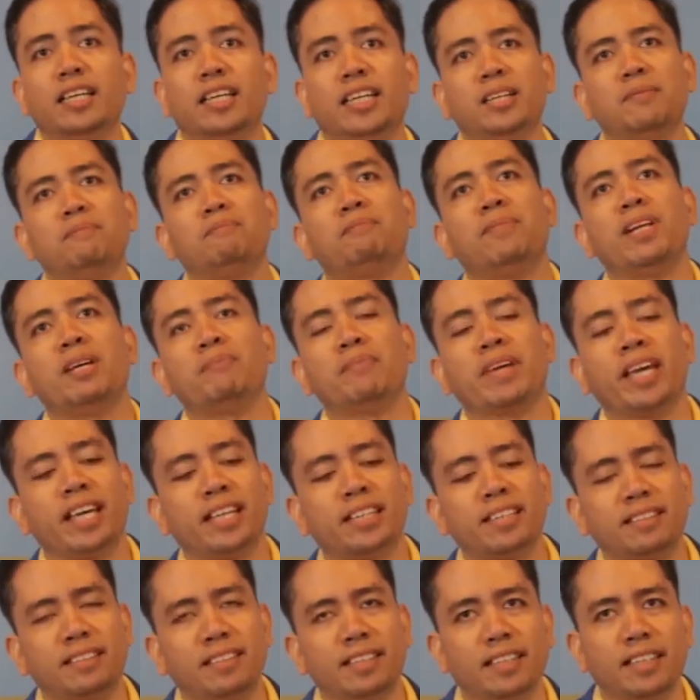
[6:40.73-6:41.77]

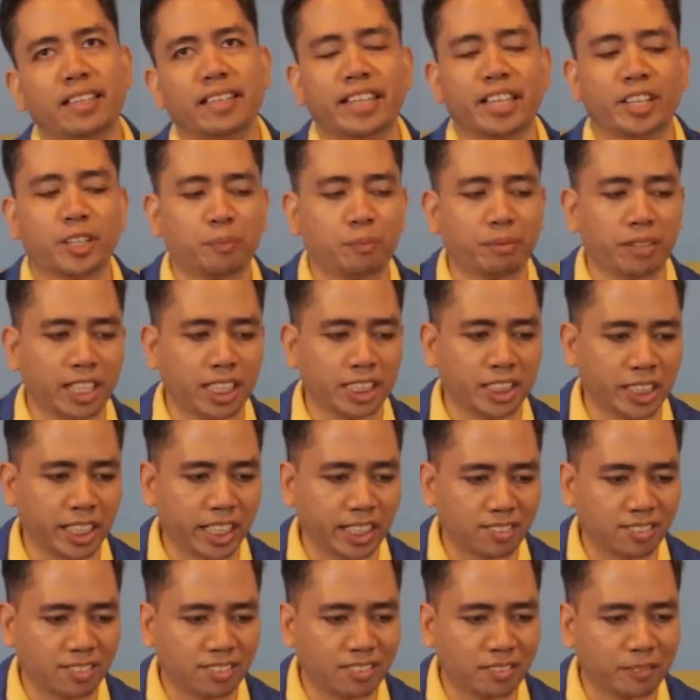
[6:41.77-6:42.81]
implement their
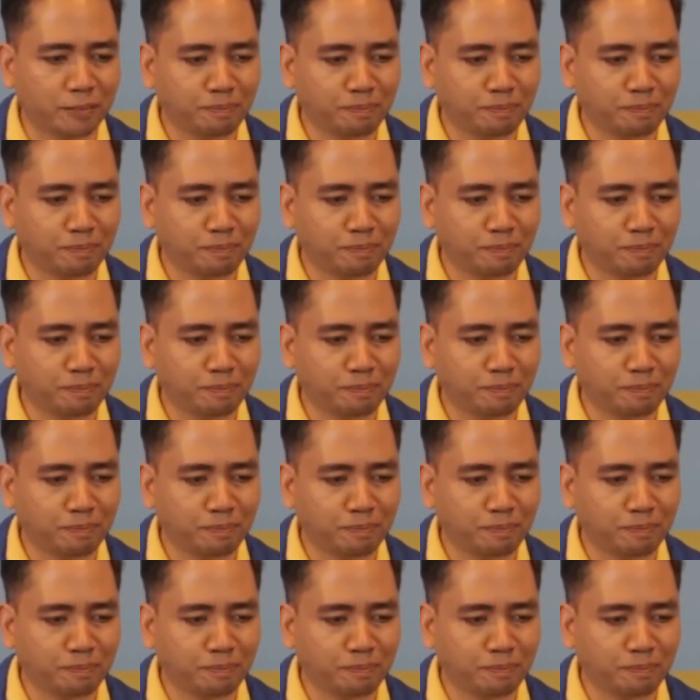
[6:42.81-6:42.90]
projects.